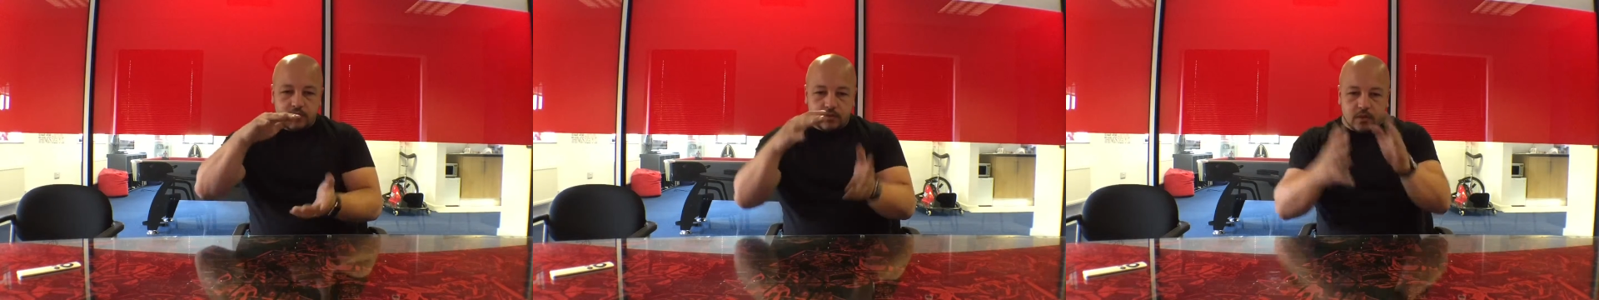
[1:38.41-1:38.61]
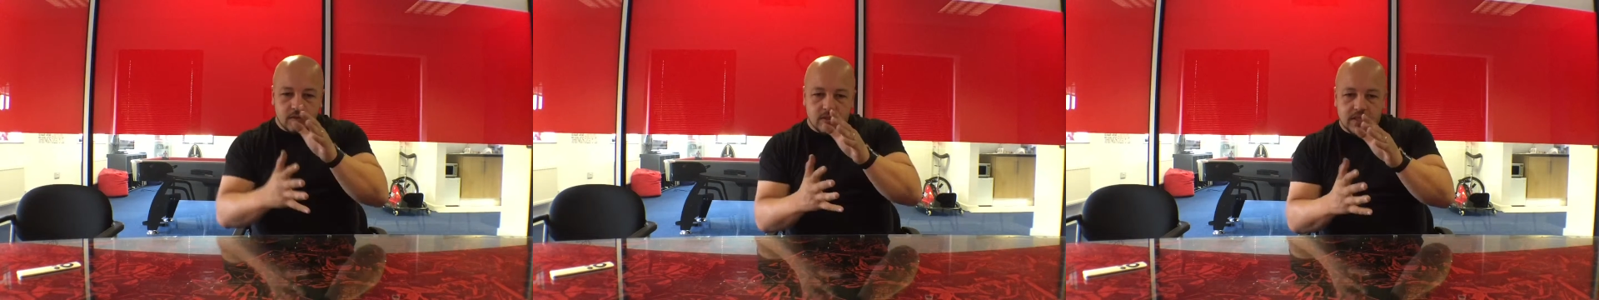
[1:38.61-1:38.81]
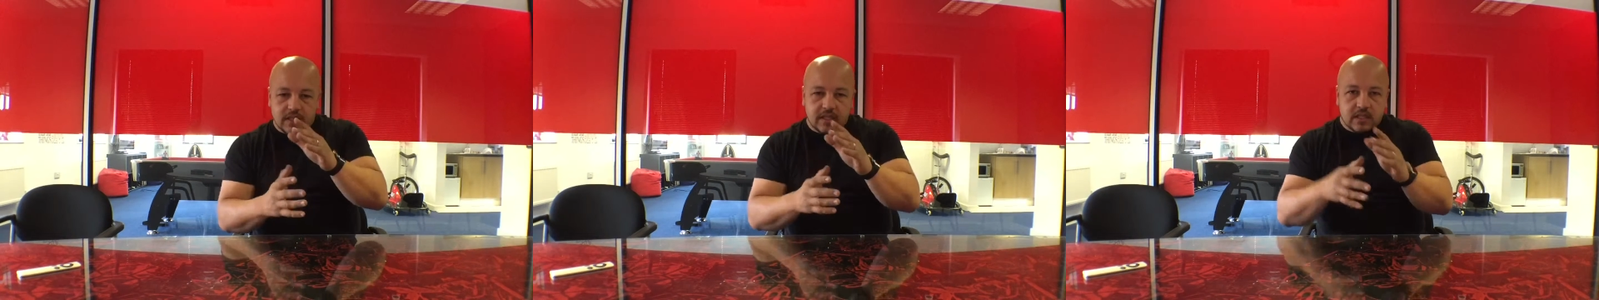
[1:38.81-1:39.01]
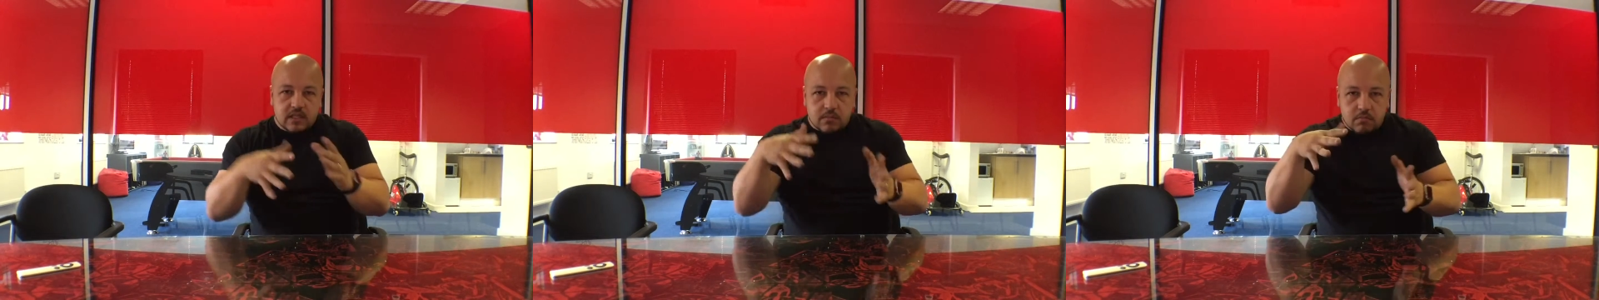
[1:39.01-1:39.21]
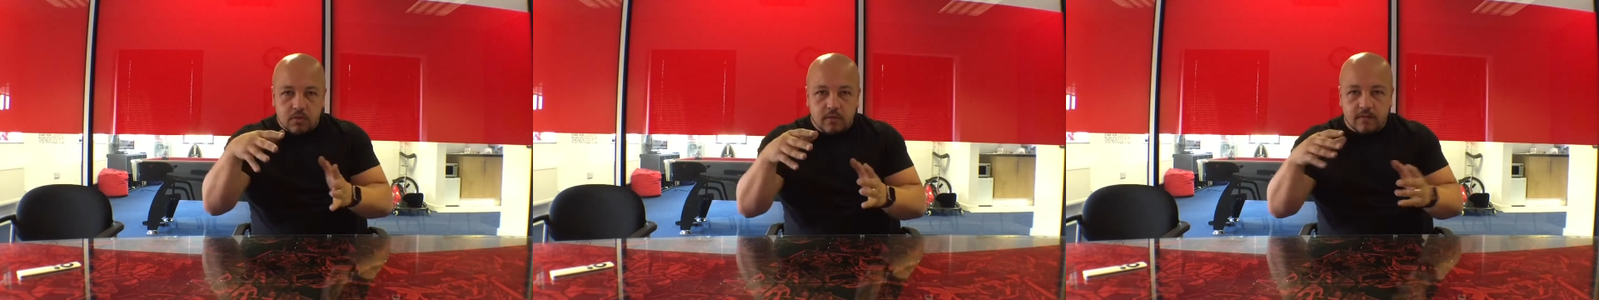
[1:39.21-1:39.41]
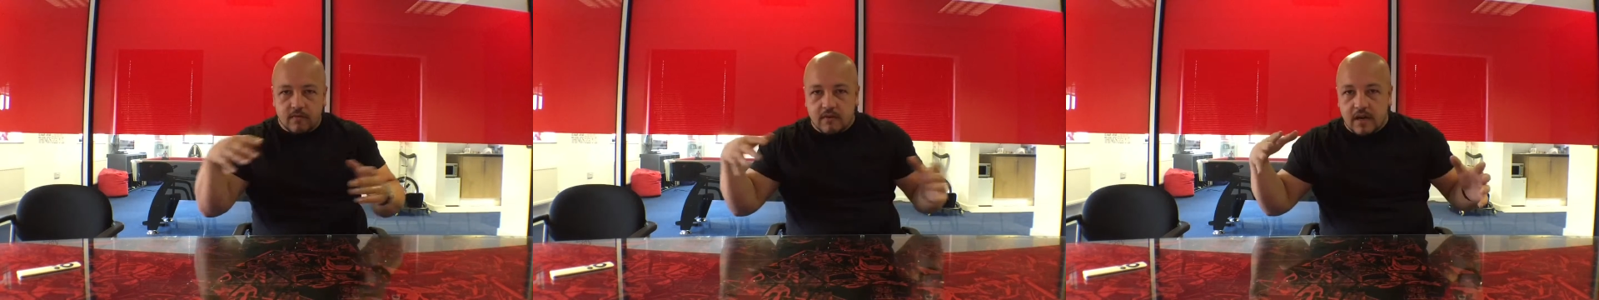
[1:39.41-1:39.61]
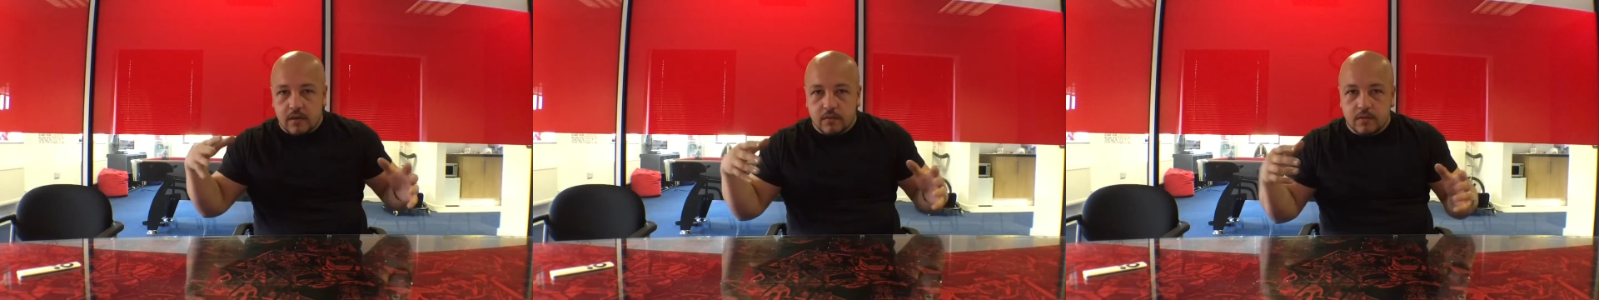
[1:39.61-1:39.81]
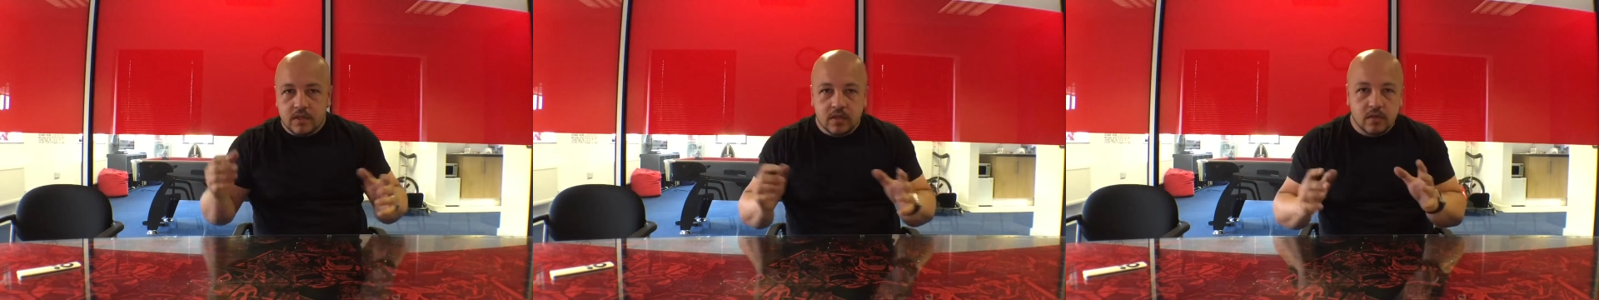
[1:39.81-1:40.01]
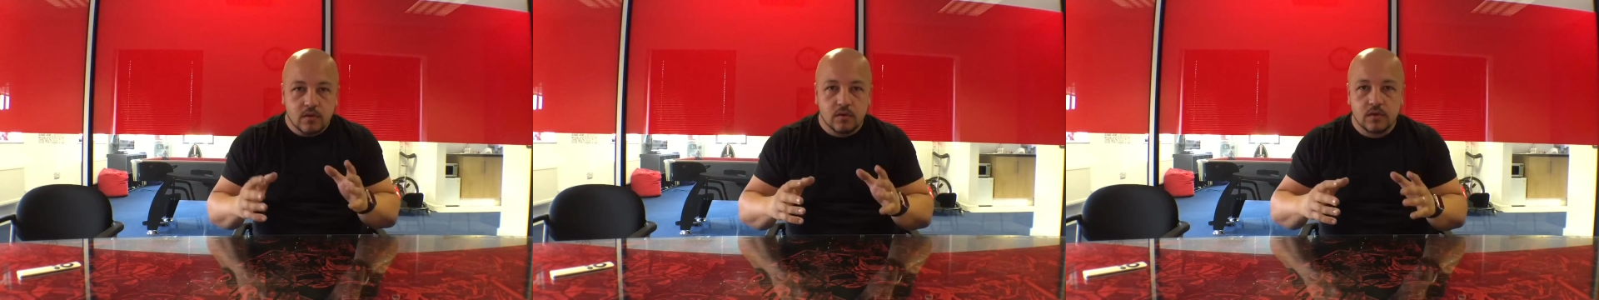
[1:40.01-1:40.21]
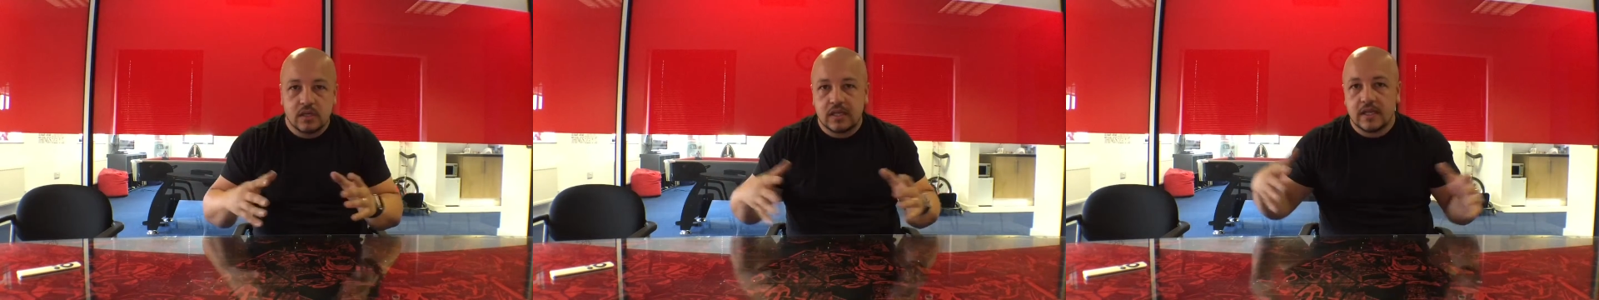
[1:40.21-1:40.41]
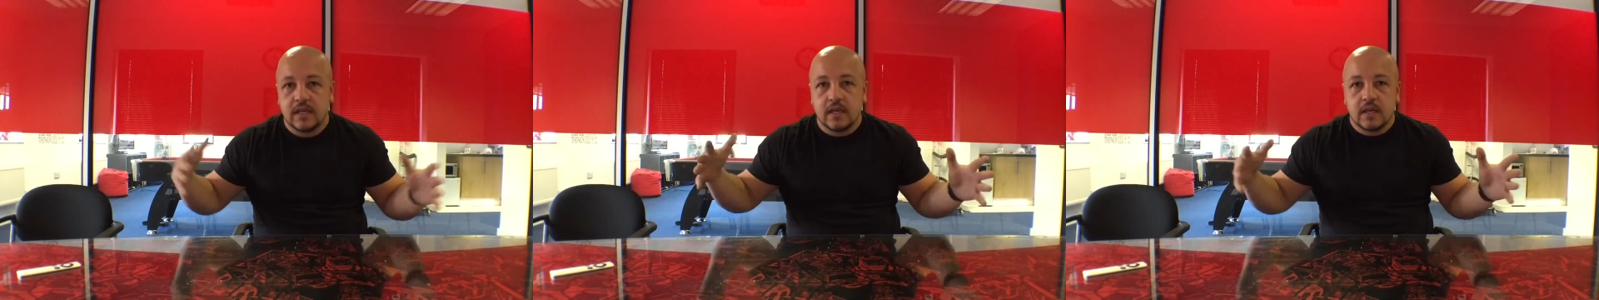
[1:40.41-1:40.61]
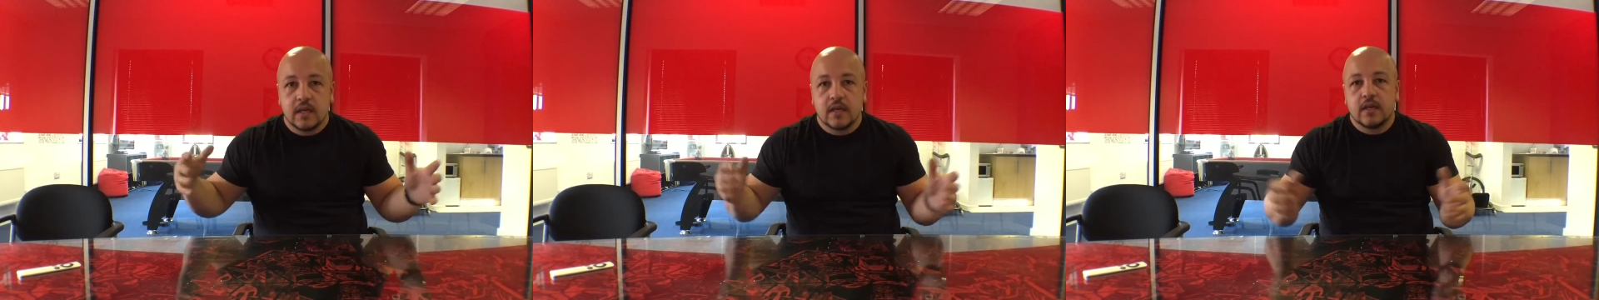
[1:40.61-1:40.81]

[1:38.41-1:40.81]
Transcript: you'll notice things move around accordingly.